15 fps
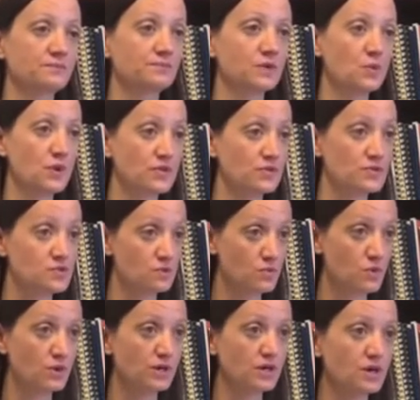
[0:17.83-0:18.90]
whether it's
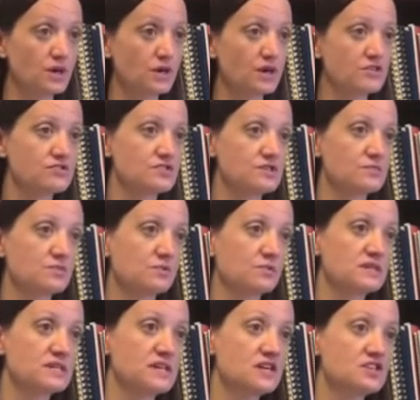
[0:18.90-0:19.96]
reporting on a country's
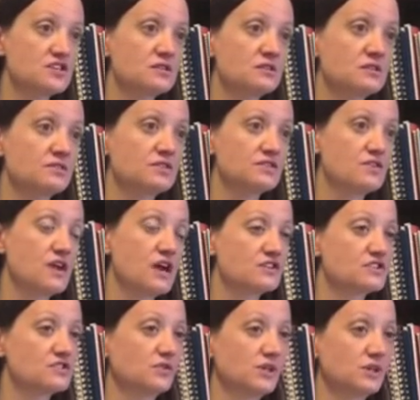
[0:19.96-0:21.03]
implementation of
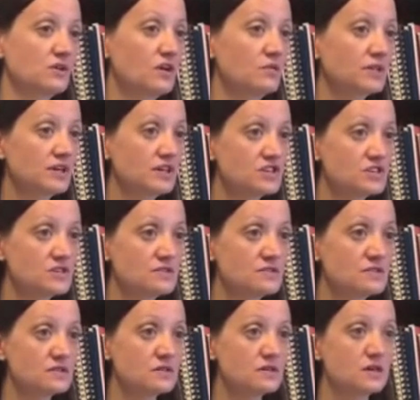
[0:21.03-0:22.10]
international legal obligations,